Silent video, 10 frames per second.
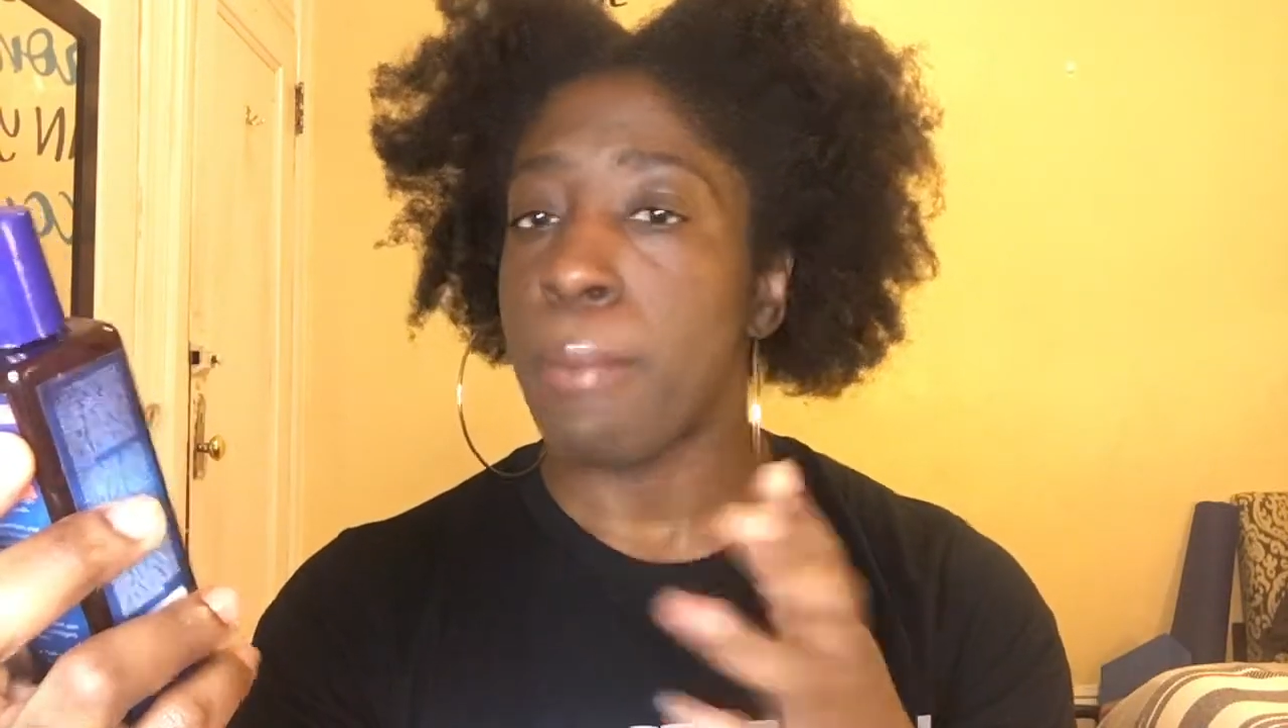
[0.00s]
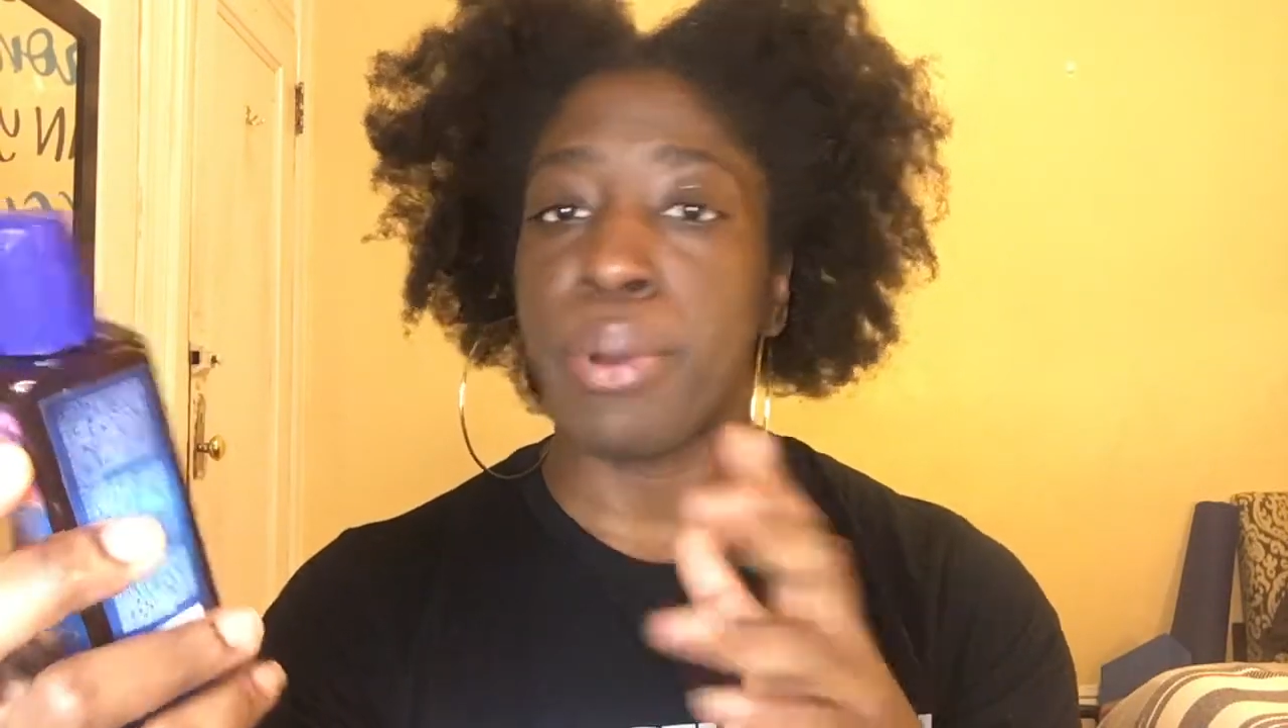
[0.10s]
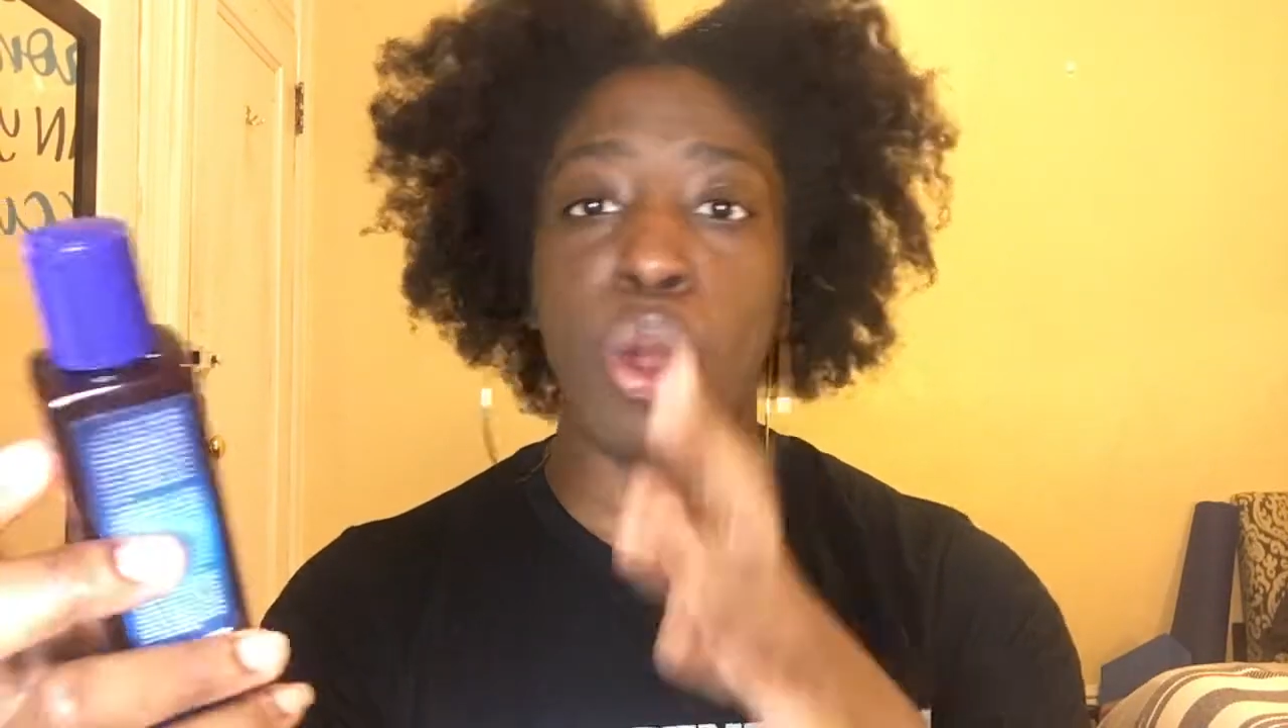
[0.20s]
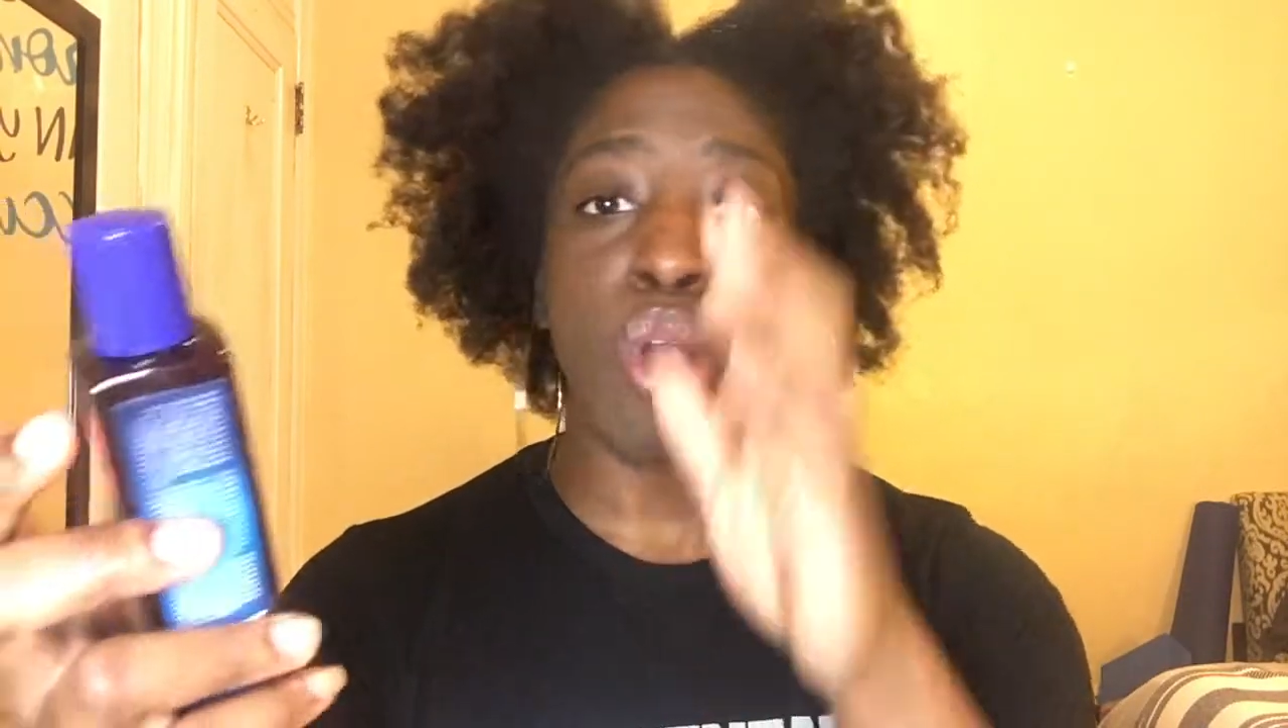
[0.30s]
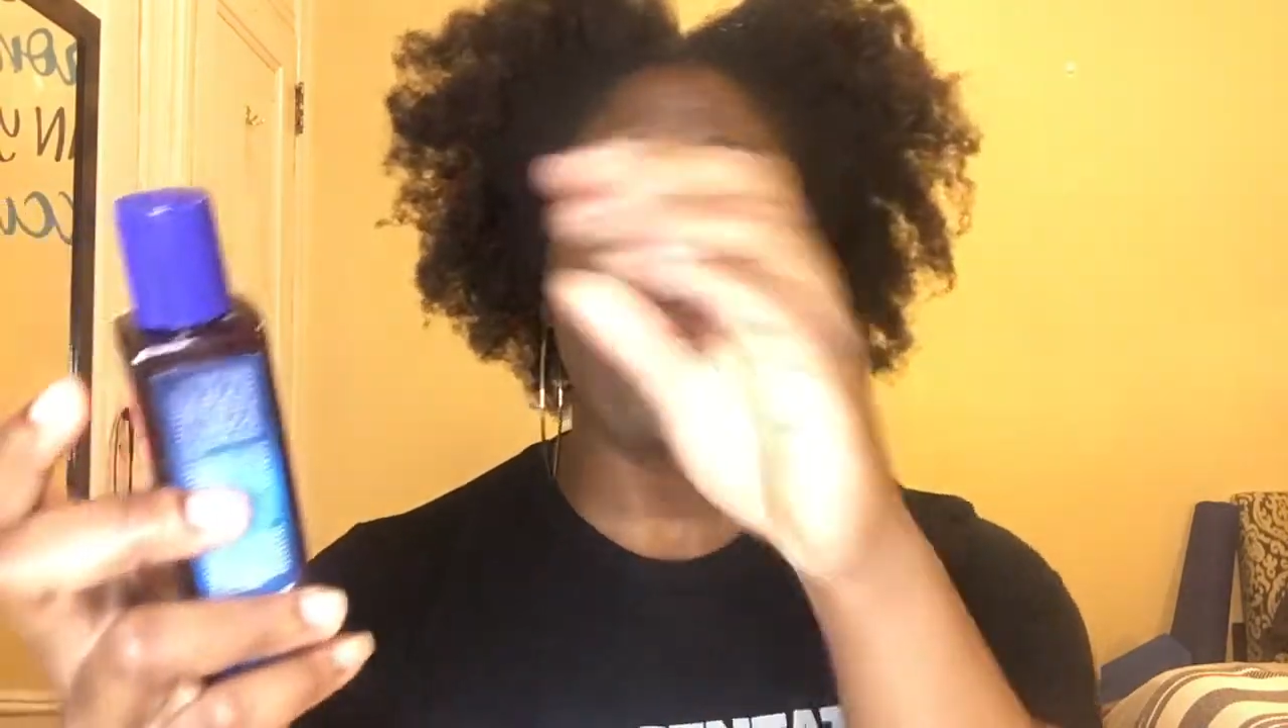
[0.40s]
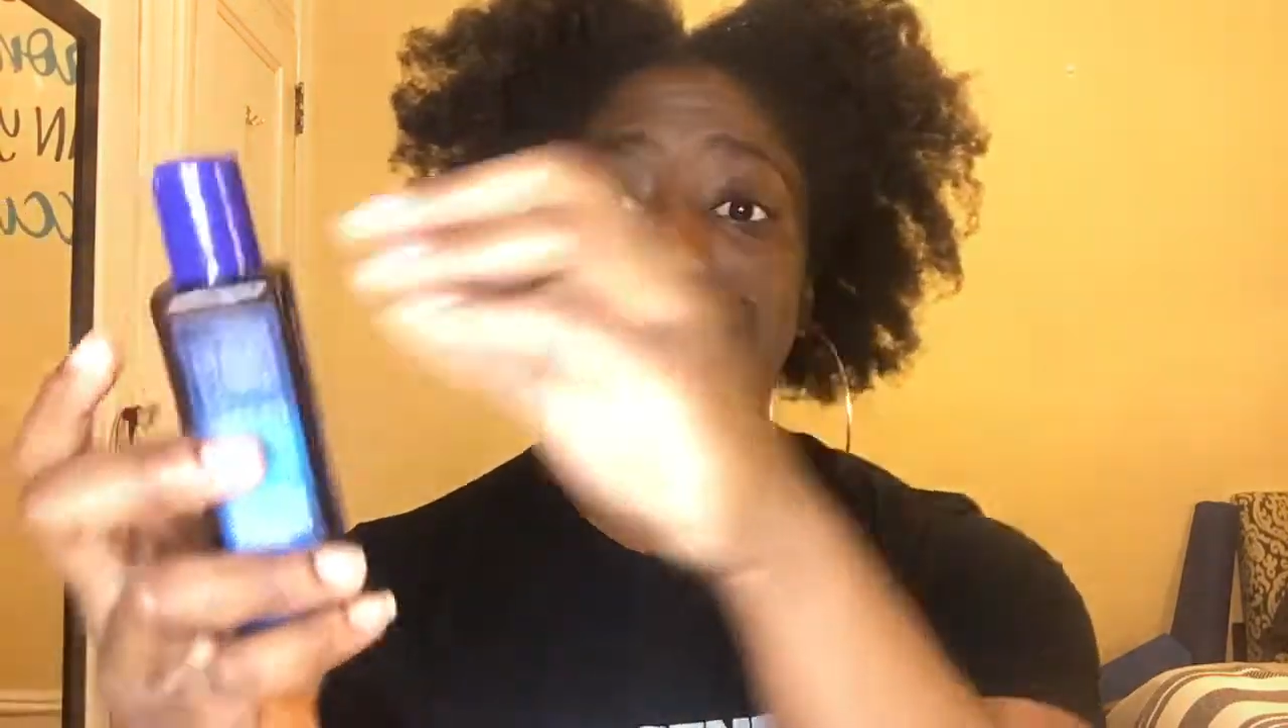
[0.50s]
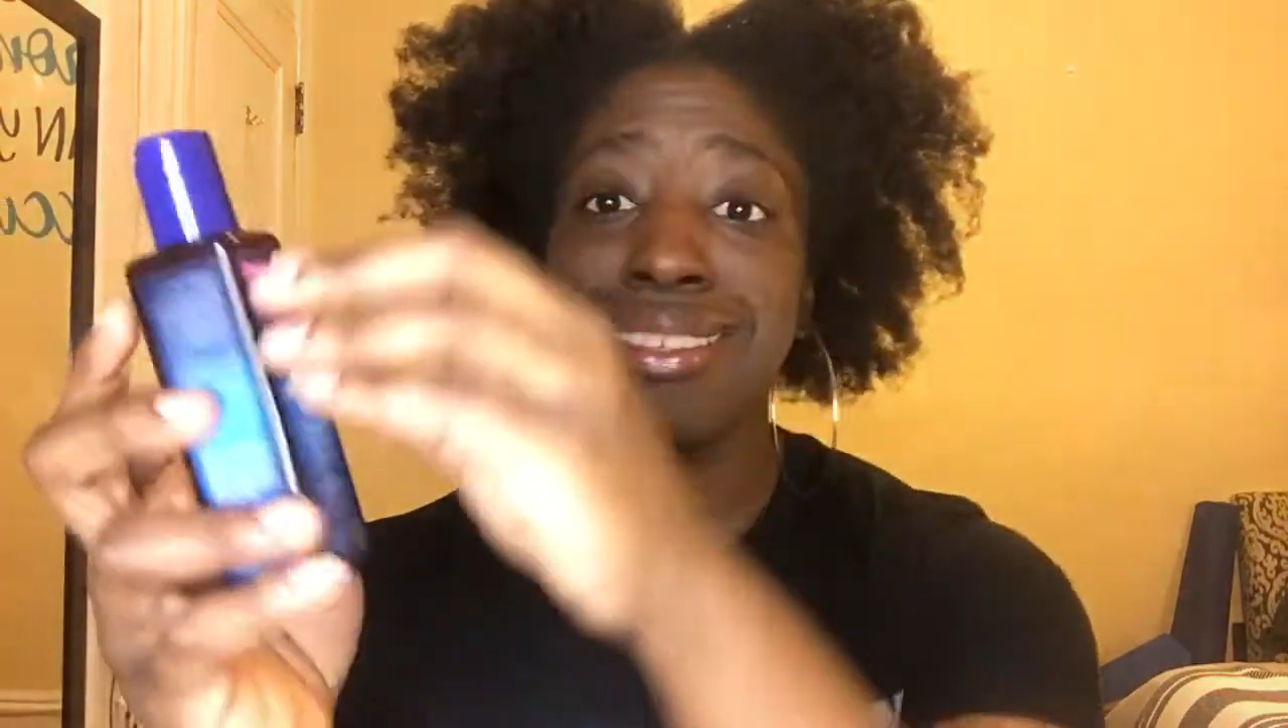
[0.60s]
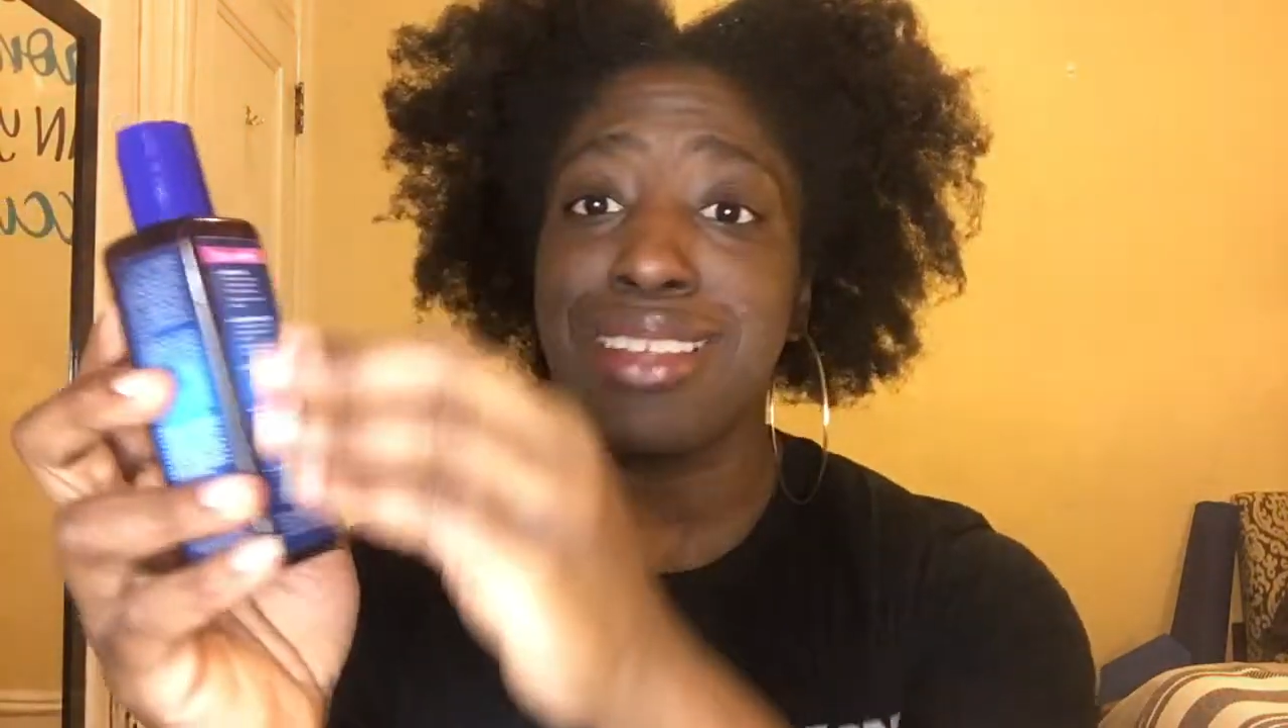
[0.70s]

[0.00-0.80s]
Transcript: But all this